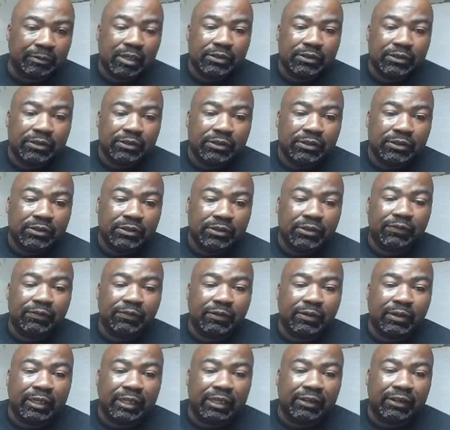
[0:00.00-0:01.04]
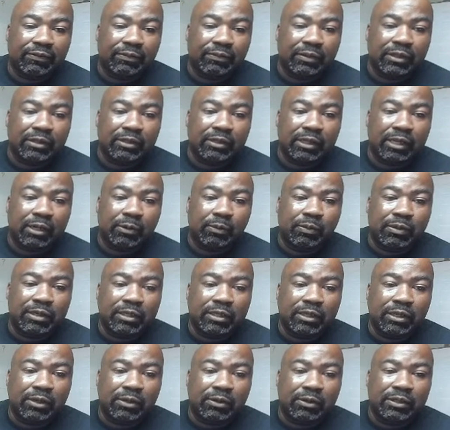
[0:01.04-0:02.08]
So therefore, if we
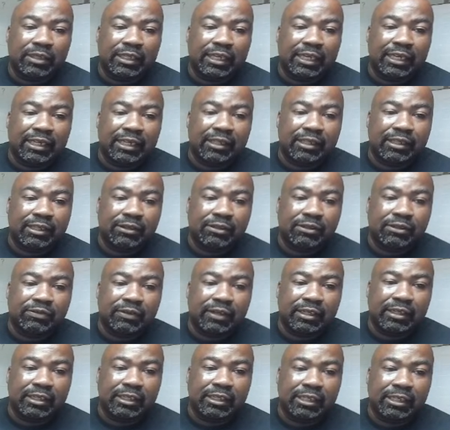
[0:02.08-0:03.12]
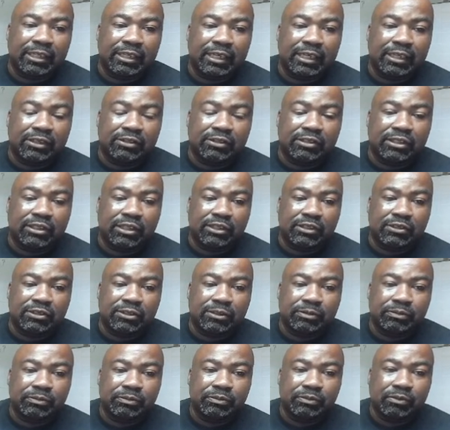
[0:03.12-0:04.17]
know that this right here is
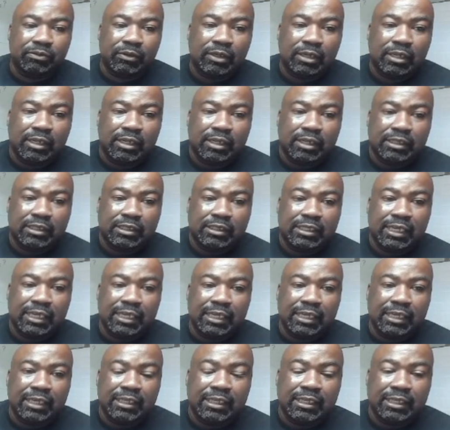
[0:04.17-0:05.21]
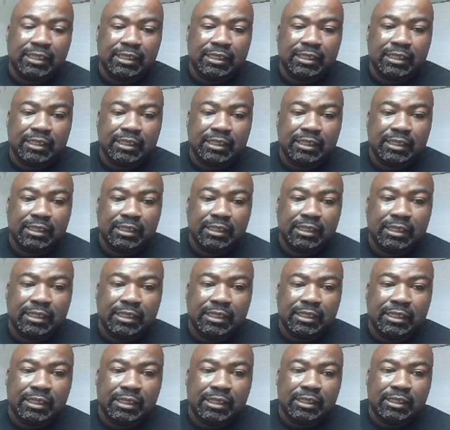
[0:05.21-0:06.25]
just 10
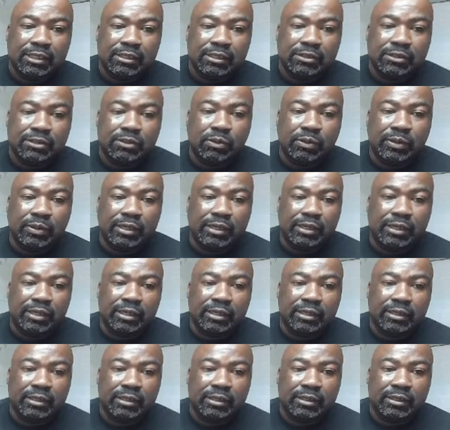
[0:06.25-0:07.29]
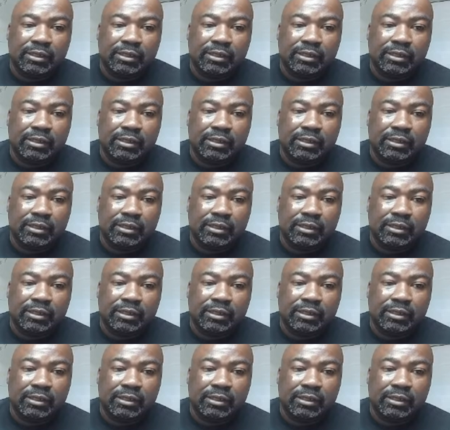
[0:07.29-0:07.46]
square